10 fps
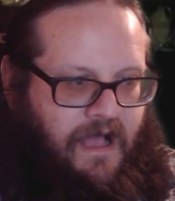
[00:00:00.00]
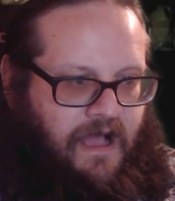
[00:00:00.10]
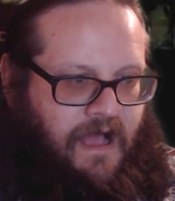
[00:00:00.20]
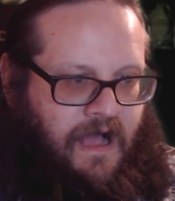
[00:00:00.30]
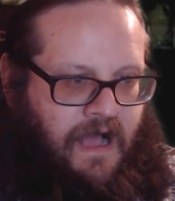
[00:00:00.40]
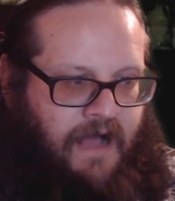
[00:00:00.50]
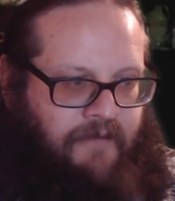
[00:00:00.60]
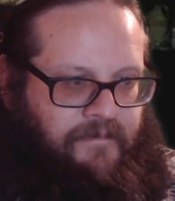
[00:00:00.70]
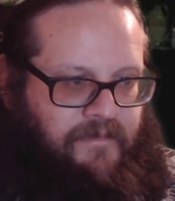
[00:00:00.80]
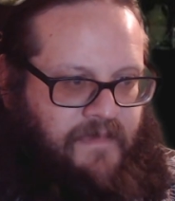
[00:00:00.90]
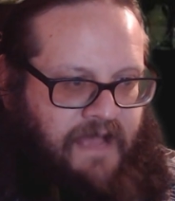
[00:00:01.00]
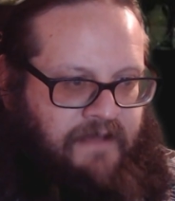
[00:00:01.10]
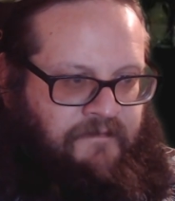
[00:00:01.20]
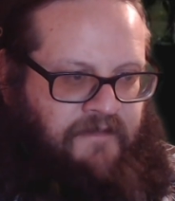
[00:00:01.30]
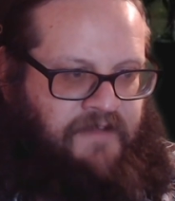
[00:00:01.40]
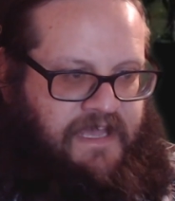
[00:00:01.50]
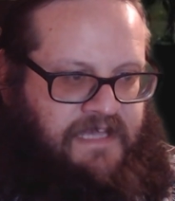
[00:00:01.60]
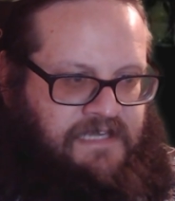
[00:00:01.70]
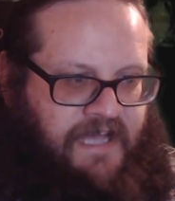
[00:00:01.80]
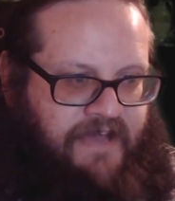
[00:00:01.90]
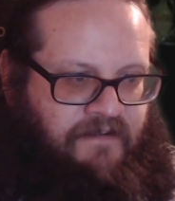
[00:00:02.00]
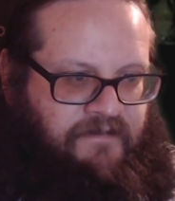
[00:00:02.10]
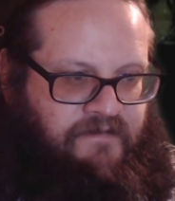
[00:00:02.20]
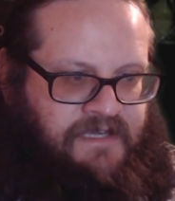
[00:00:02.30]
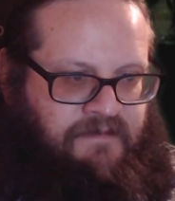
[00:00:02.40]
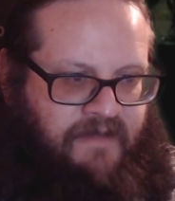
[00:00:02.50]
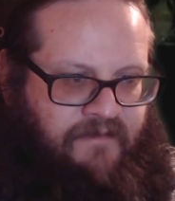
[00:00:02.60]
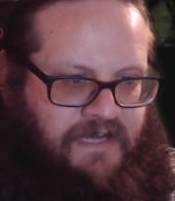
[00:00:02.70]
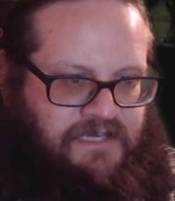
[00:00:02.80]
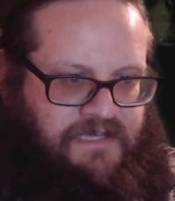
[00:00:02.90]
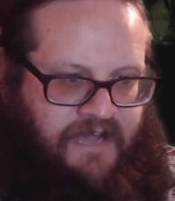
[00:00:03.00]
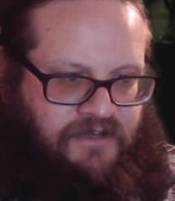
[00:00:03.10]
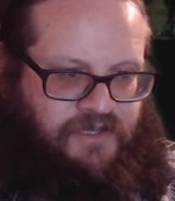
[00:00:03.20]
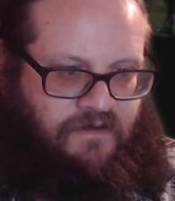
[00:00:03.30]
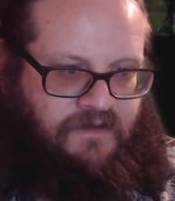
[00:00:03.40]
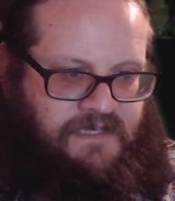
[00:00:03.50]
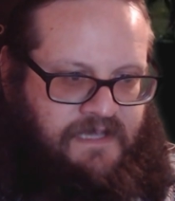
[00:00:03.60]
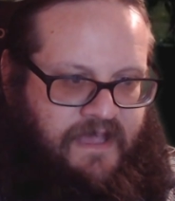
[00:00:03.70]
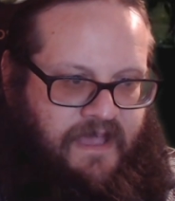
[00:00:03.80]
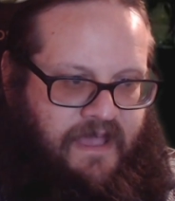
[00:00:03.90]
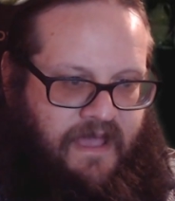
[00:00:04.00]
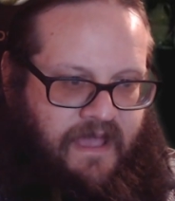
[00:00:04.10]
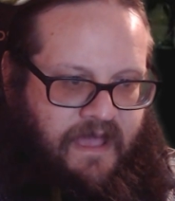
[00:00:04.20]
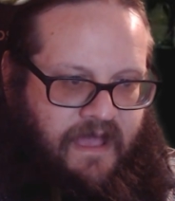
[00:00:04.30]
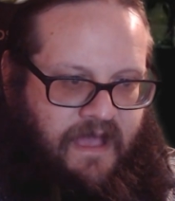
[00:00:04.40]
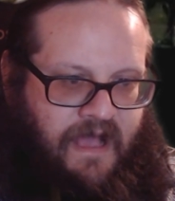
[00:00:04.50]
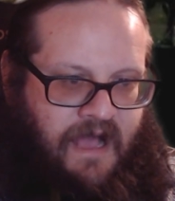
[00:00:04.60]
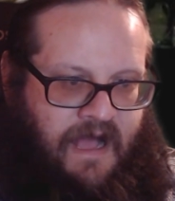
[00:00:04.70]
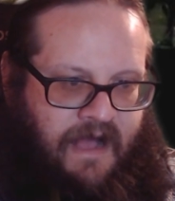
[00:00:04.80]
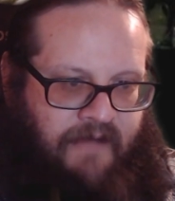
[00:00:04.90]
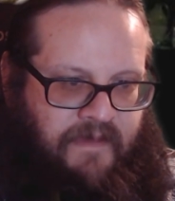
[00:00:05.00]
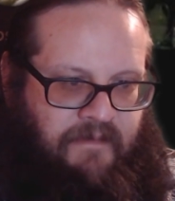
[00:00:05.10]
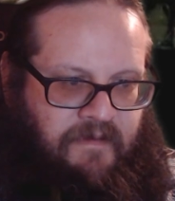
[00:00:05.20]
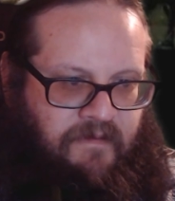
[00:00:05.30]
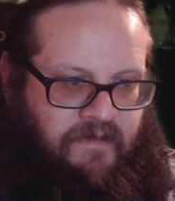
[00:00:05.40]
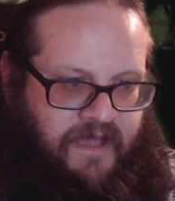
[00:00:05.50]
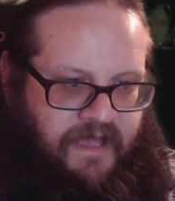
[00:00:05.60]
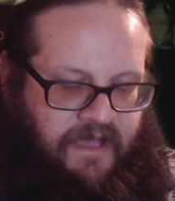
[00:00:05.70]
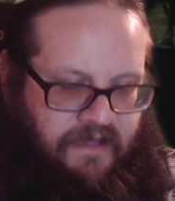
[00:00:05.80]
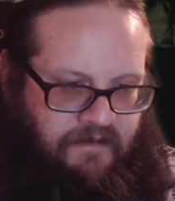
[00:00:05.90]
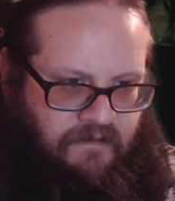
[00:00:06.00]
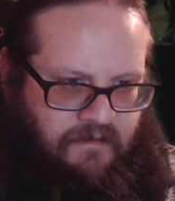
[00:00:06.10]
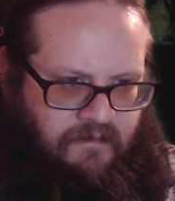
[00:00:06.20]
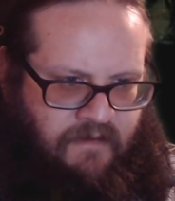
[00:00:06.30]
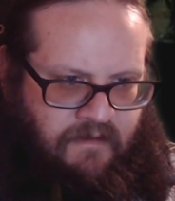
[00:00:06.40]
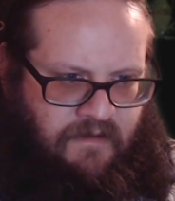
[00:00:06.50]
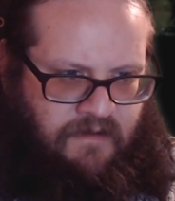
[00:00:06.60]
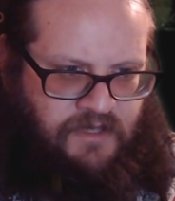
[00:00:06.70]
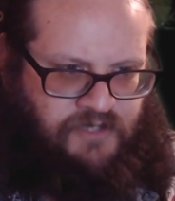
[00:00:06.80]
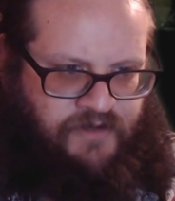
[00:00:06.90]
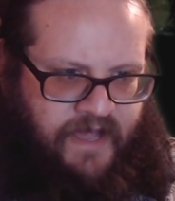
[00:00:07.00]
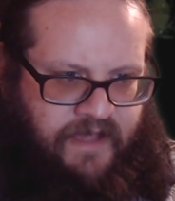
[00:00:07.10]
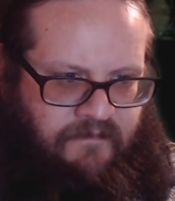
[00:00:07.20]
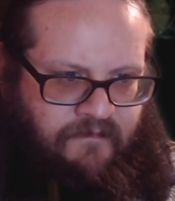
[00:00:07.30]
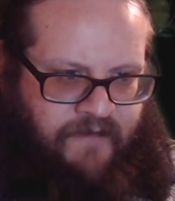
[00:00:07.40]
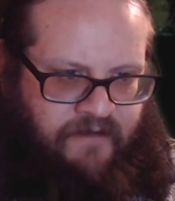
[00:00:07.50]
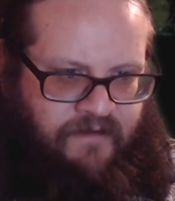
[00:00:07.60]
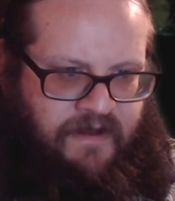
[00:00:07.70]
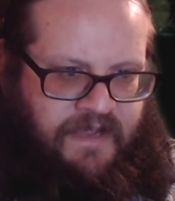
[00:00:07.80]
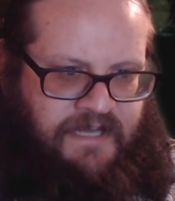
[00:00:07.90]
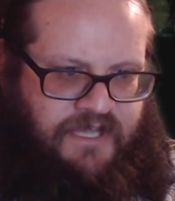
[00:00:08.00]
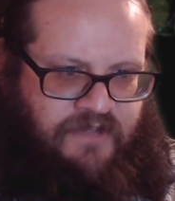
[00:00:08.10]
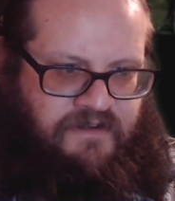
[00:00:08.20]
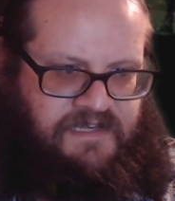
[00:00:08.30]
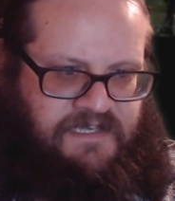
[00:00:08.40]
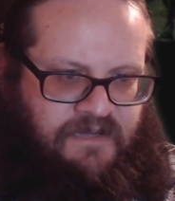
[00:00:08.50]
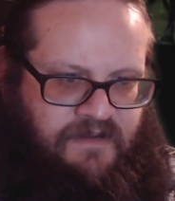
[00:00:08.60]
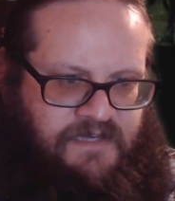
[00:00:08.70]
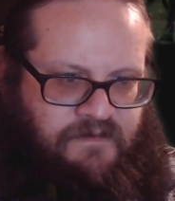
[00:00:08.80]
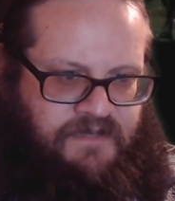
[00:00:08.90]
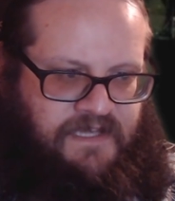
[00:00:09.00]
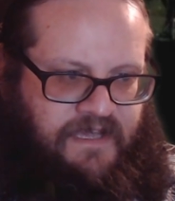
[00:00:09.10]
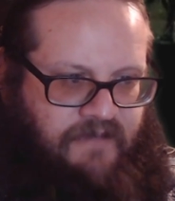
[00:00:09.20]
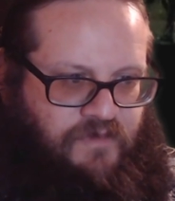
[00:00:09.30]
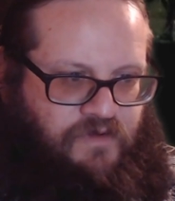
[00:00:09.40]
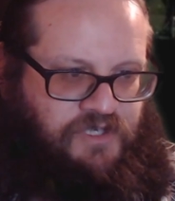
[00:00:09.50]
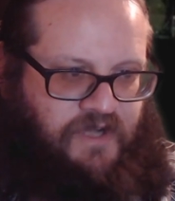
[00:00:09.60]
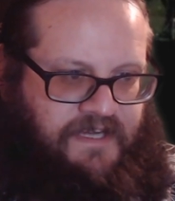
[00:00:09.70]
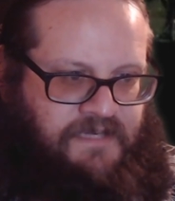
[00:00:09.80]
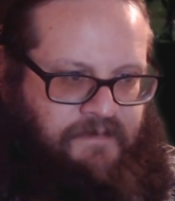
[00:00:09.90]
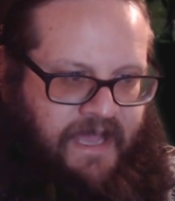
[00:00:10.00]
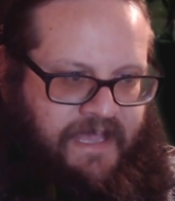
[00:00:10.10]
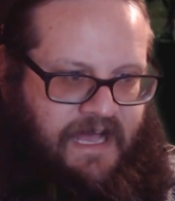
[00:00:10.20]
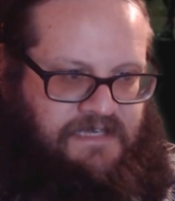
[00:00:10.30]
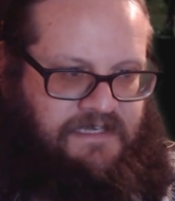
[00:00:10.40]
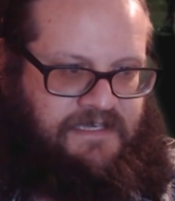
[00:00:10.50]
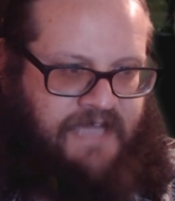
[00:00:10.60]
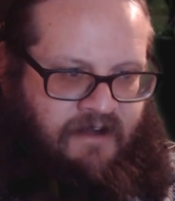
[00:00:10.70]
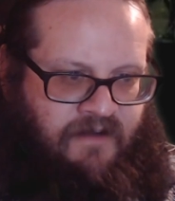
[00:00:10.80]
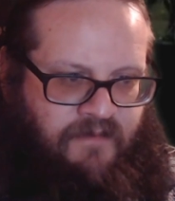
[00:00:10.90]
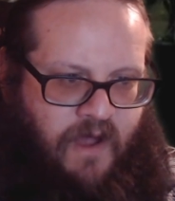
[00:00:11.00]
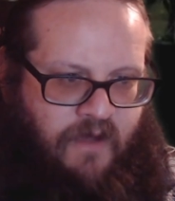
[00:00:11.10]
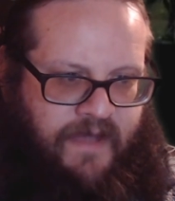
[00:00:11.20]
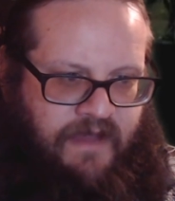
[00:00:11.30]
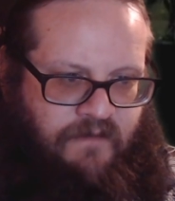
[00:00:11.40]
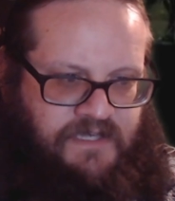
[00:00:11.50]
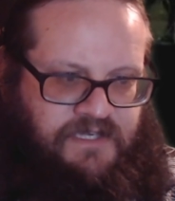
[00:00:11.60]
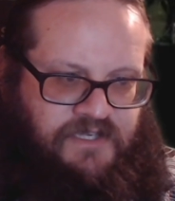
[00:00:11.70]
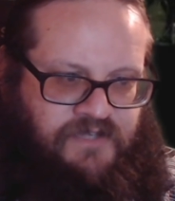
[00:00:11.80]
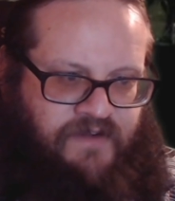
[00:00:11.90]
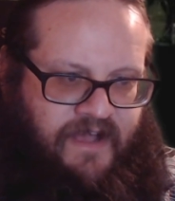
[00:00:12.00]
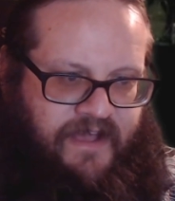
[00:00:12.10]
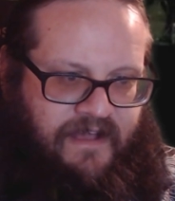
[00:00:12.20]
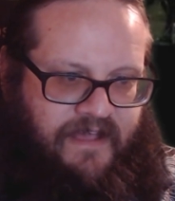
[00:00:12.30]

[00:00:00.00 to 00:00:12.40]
And 50 years later, after the recipe reached our shores, the Australian veteran continued to distill his whiskey and moonshine in his backyards in Scarborough in Western Australia.